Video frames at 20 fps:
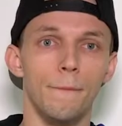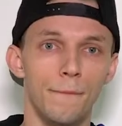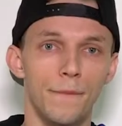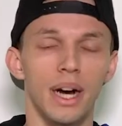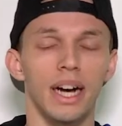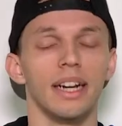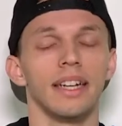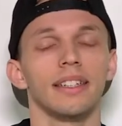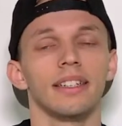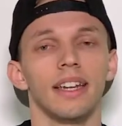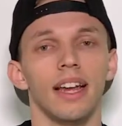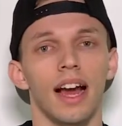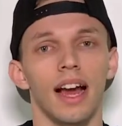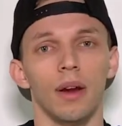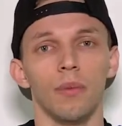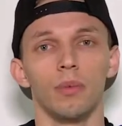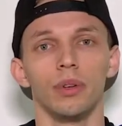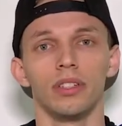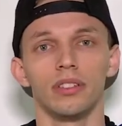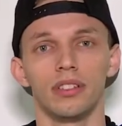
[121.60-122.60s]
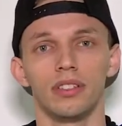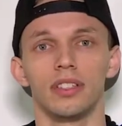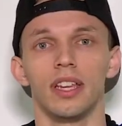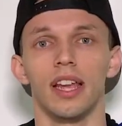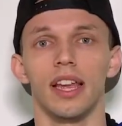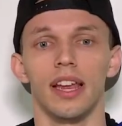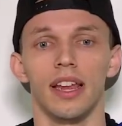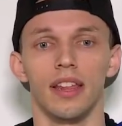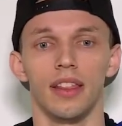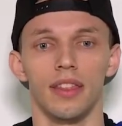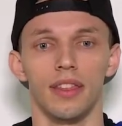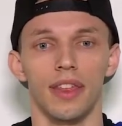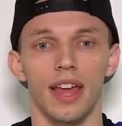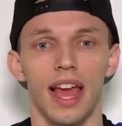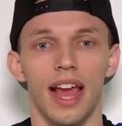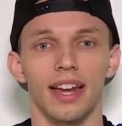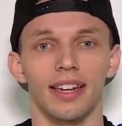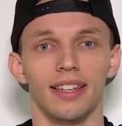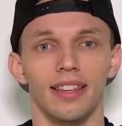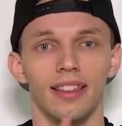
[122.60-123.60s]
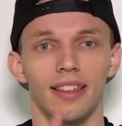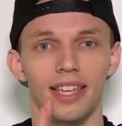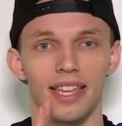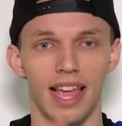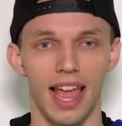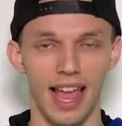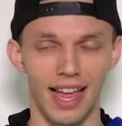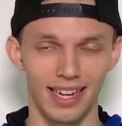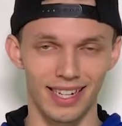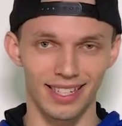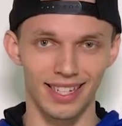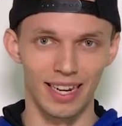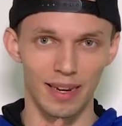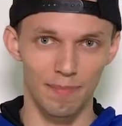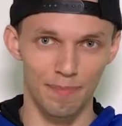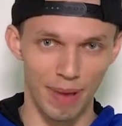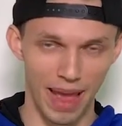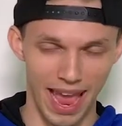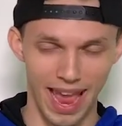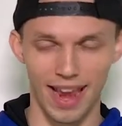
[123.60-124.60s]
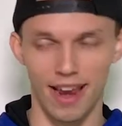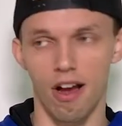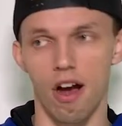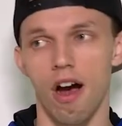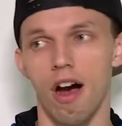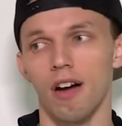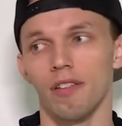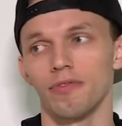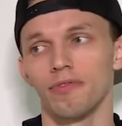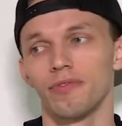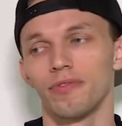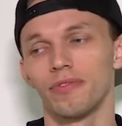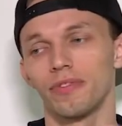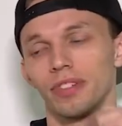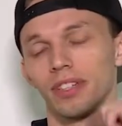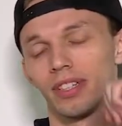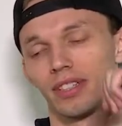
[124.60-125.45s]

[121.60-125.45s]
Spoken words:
But I will say that the ending payoff